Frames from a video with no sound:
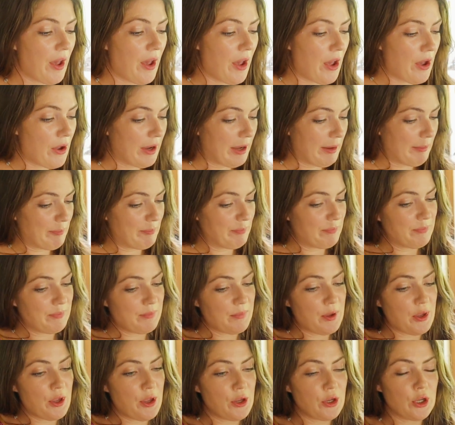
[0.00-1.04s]
Okay,
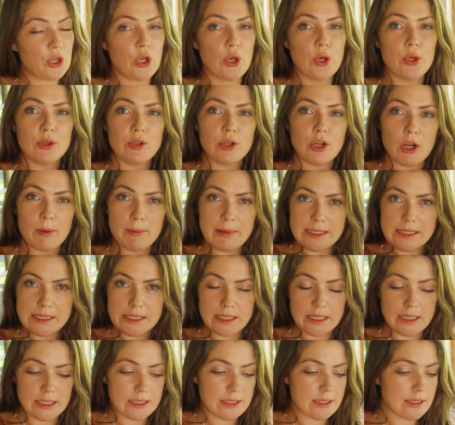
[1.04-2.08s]
going through all my
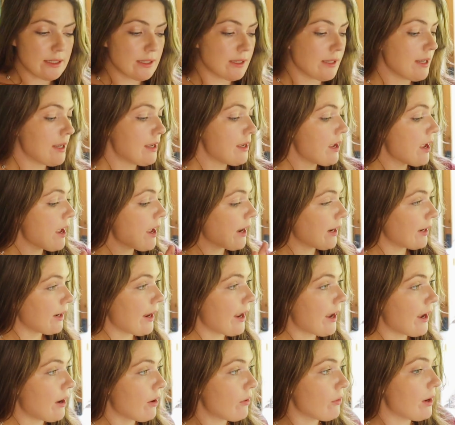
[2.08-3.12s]
seeds.
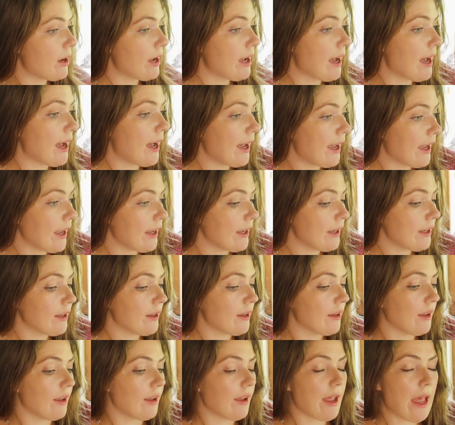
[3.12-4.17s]
Now
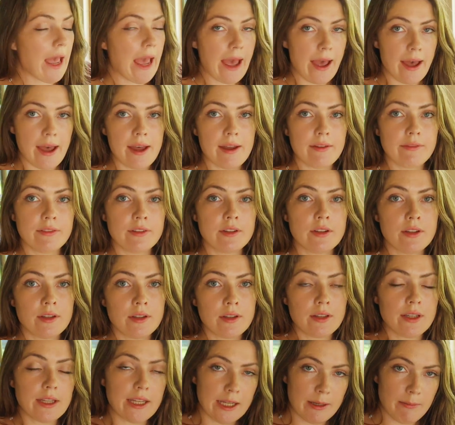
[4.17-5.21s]
I have
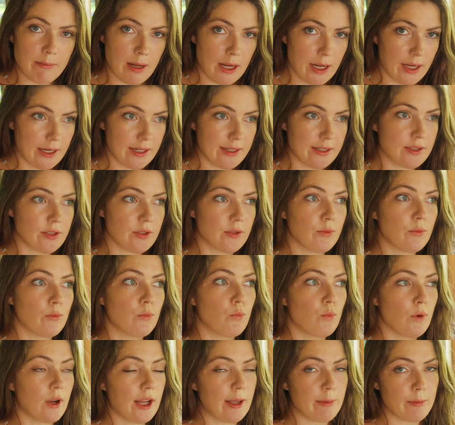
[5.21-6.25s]
in mind
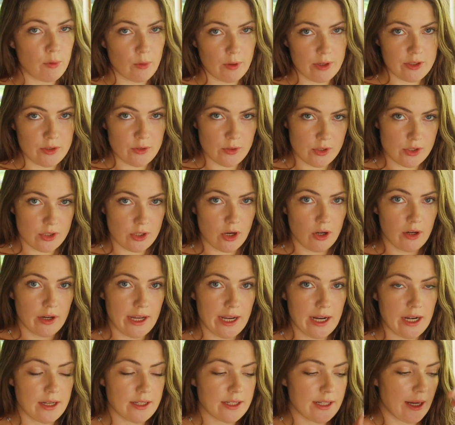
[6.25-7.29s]
what I'm going to start
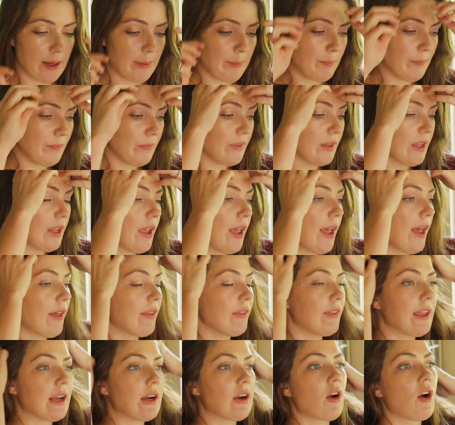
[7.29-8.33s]
ahead of time.
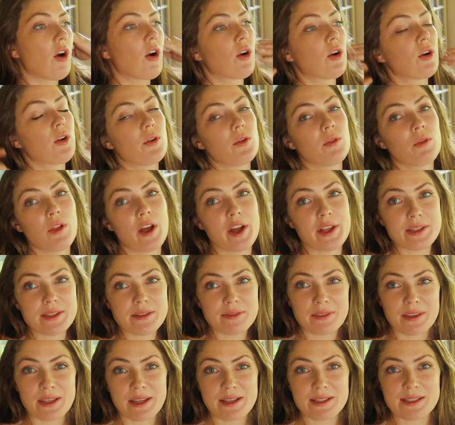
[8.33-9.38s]
There are lots of
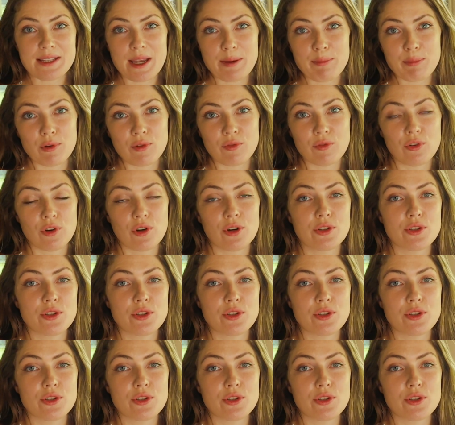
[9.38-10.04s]
things I prefer